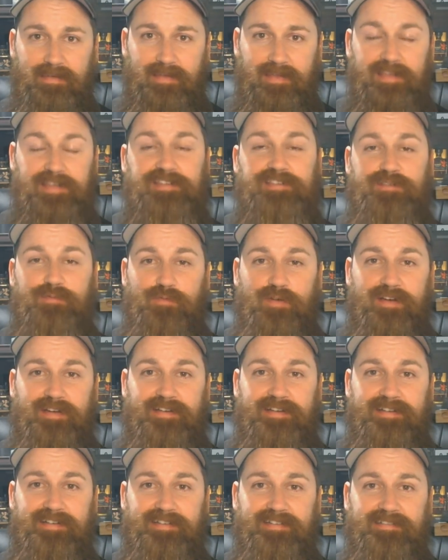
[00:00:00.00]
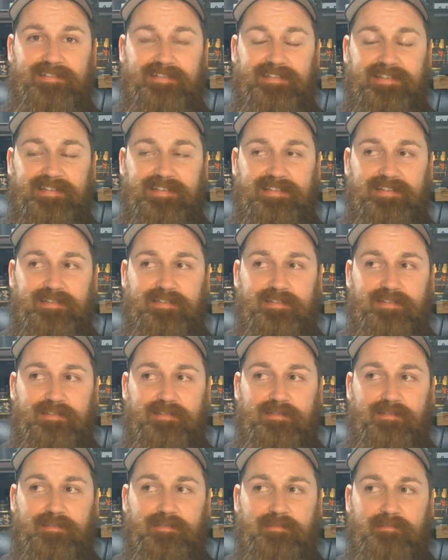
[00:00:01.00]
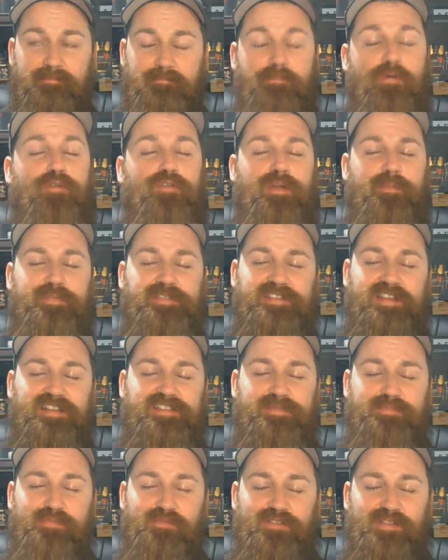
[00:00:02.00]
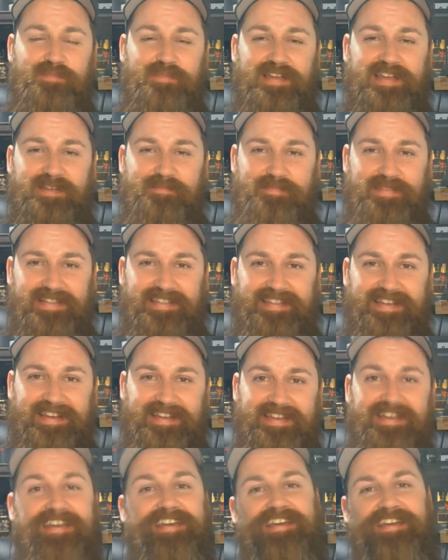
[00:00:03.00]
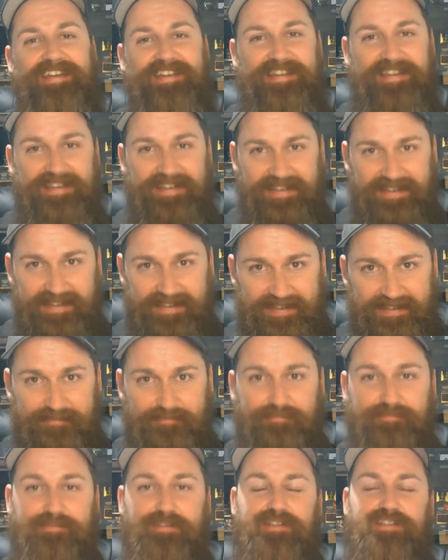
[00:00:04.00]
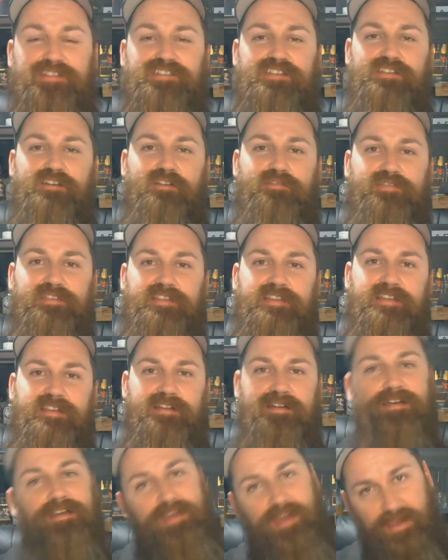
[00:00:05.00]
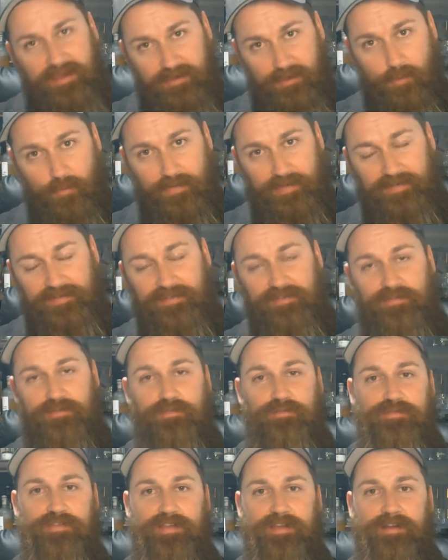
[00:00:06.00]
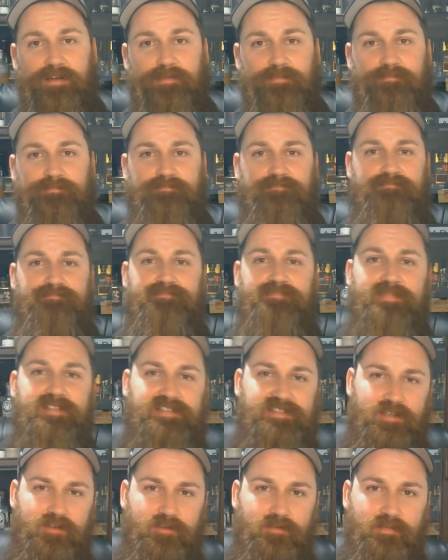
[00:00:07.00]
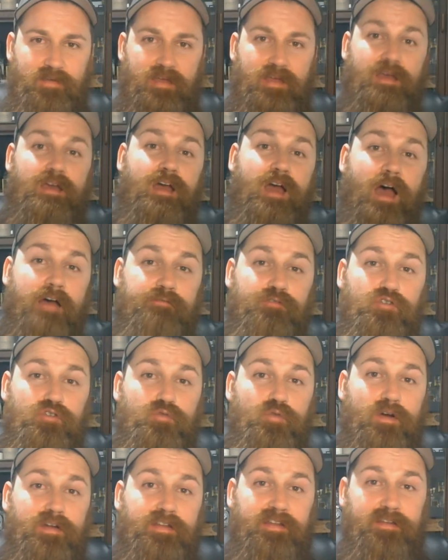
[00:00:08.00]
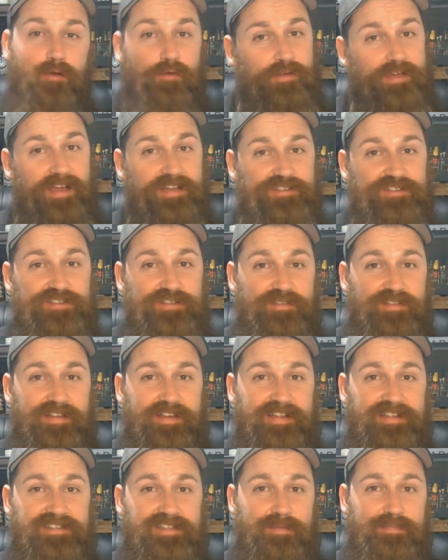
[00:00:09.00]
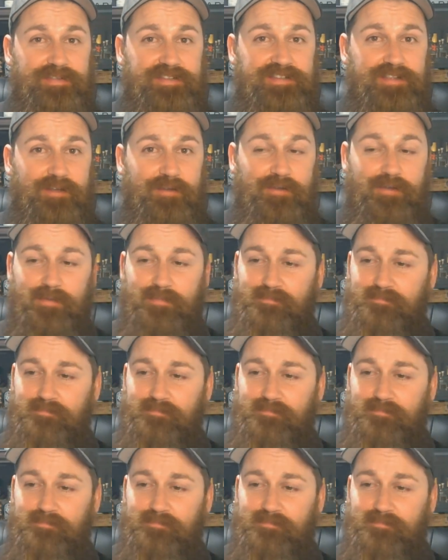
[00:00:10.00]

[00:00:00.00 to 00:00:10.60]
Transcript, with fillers: here's to uh, more episodes of Boilermaker Monday, finishing off the year and going into the new year. So. Have a good one, and I'll catch you on the next episode.